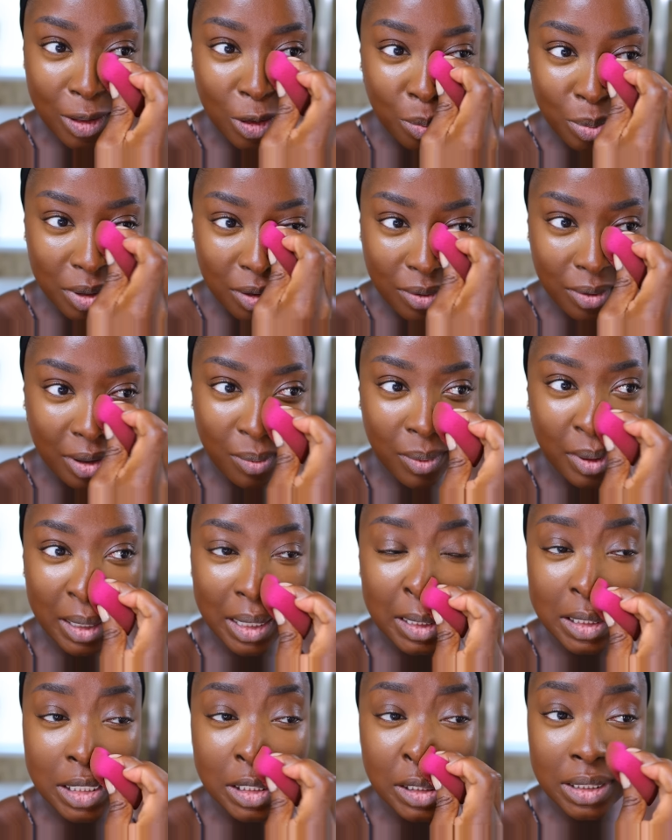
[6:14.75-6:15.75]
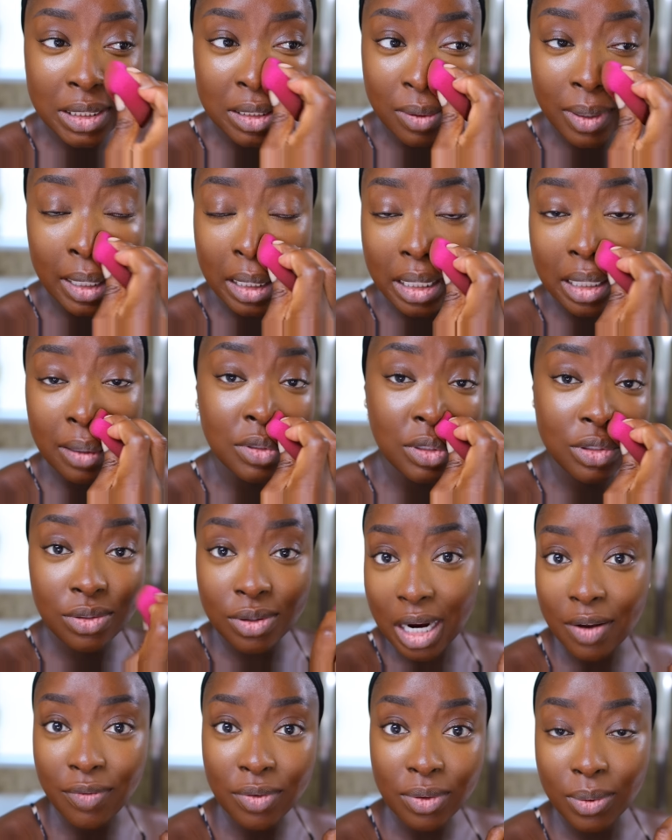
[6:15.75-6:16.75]
it'll be a great way, because you know I love to
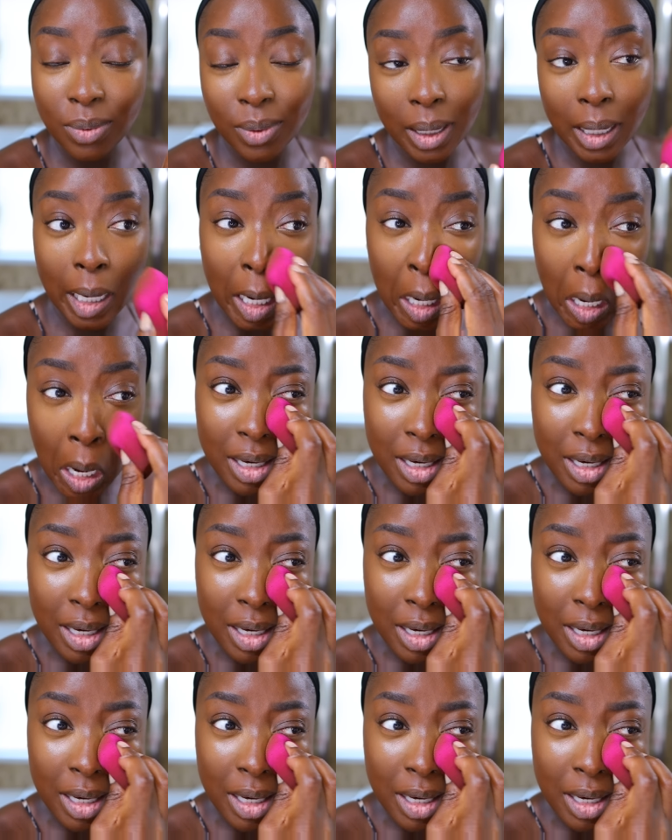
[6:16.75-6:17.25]
travel, okay?